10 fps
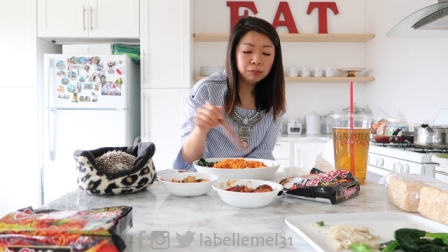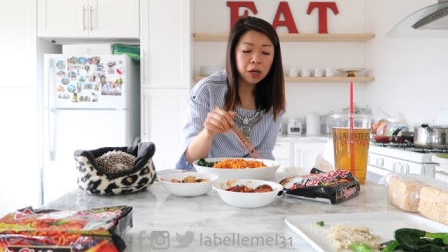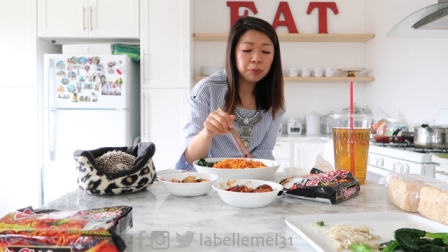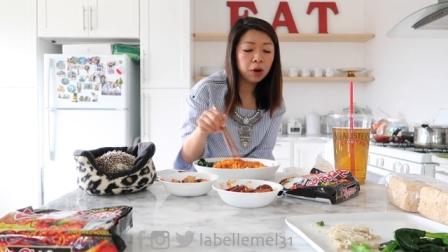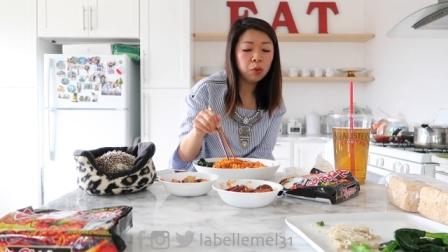
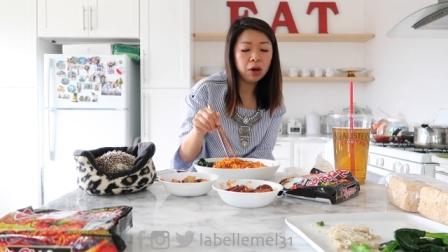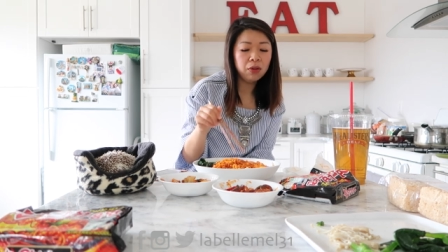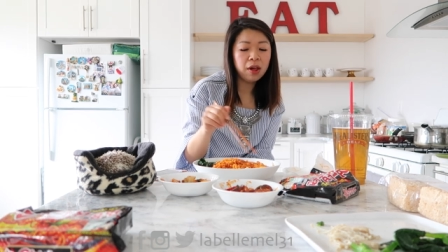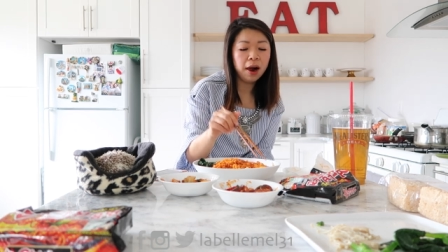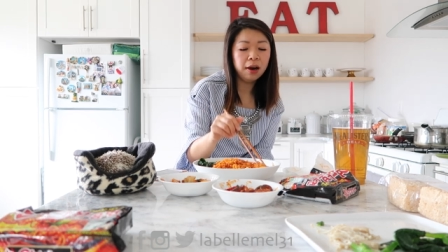but I'm gonna wait
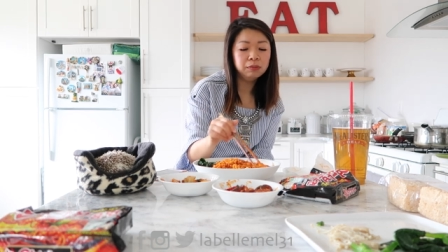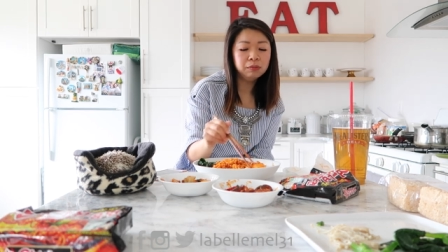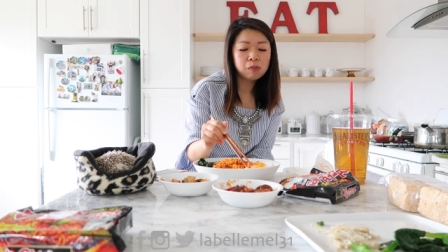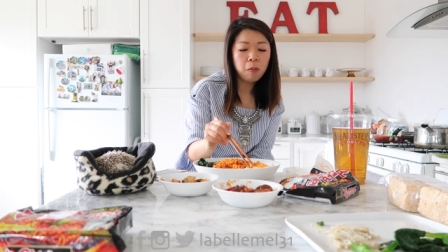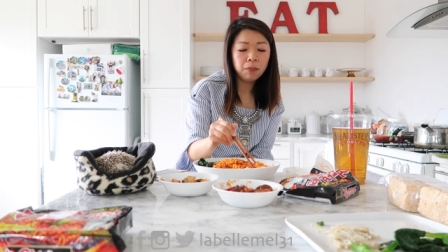on that
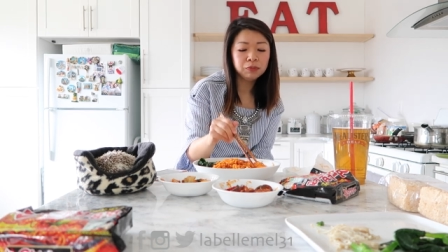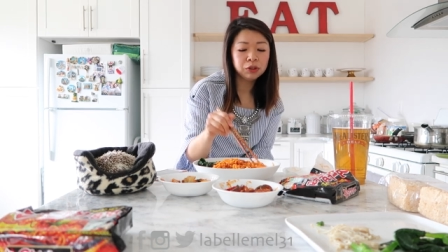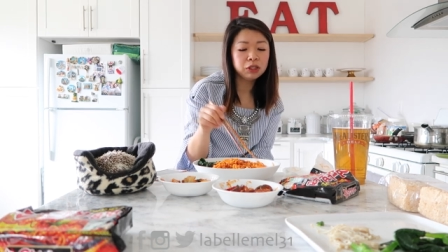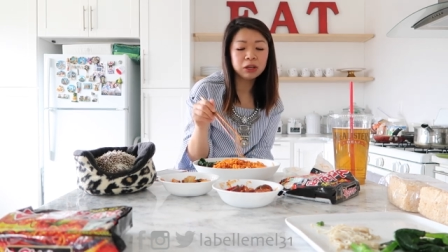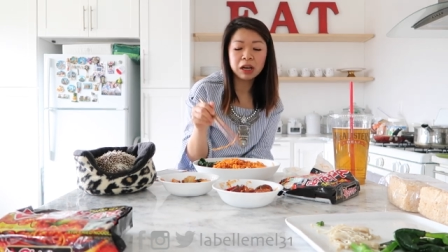
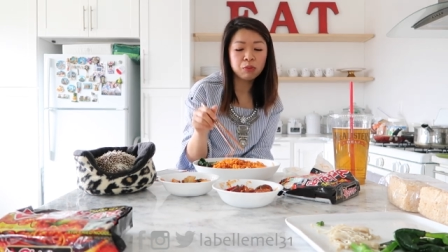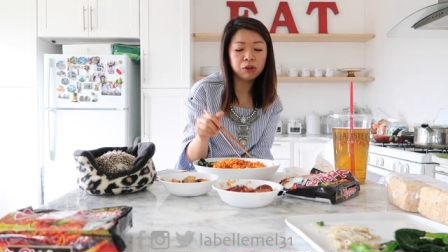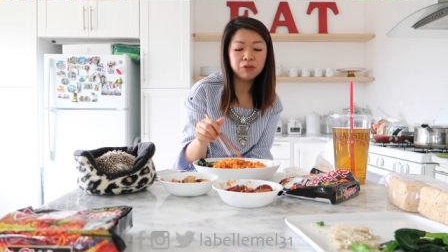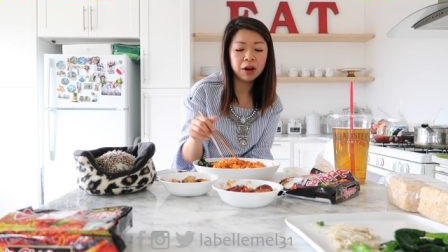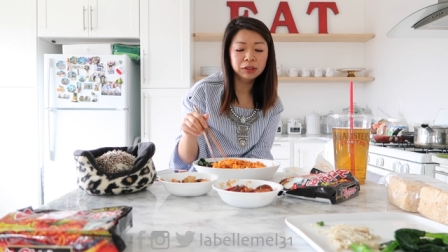until I get
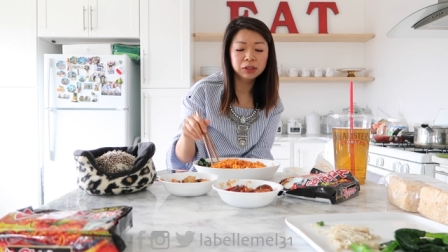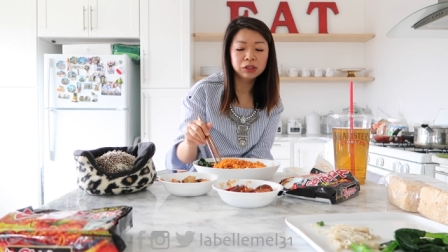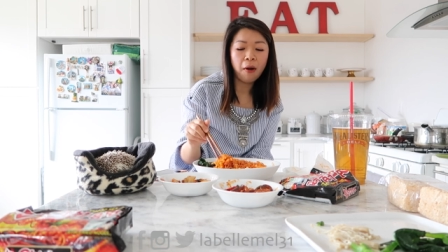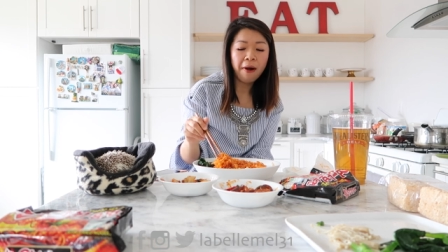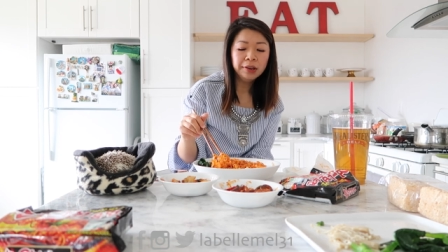more funds.